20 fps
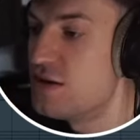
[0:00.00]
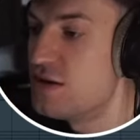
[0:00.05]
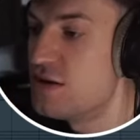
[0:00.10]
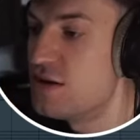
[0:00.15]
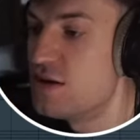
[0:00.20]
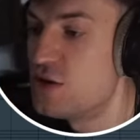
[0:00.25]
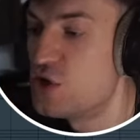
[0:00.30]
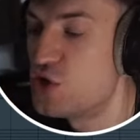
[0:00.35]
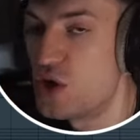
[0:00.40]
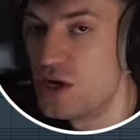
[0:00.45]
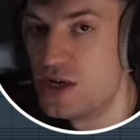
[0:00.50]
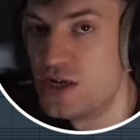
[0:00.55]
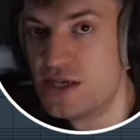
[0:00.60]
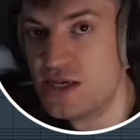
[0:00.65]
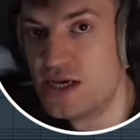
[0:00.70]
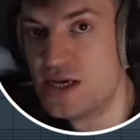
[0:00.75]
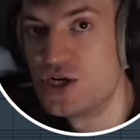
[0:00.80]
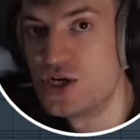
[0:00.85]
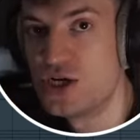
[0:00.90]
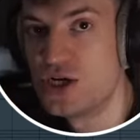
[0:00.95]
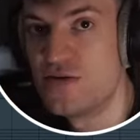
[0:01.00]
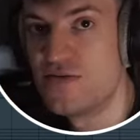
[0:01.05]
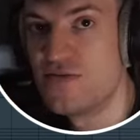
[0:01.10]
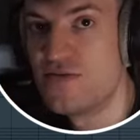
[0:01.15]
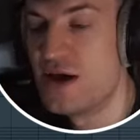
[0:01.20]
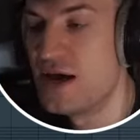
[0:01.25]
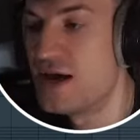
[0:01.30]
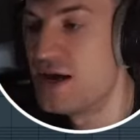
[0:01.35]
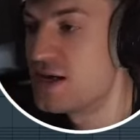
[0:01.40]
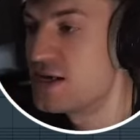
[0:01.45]
transition
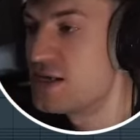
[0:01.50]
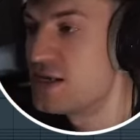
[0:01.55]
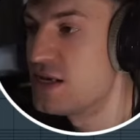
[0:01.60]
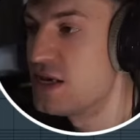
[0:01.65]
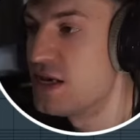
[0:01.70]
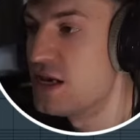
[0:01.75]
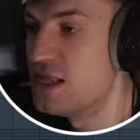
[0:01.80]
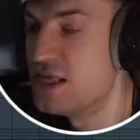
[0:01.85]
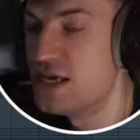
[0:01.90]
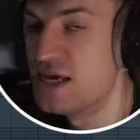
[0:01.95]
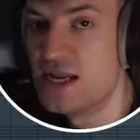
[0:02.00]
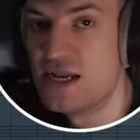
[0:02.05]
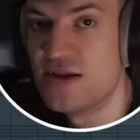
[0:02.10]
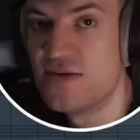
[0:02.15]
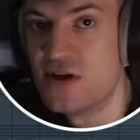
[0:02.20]
effect at the end